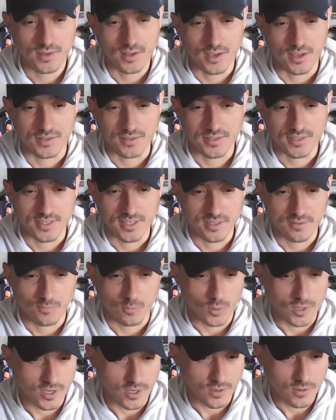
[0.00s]
Instead of
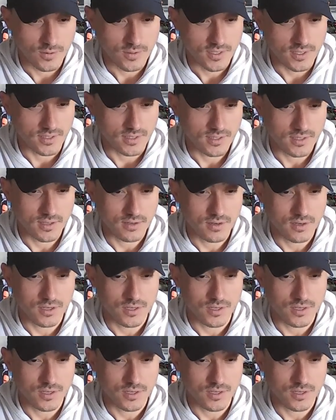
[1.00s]
windows, consider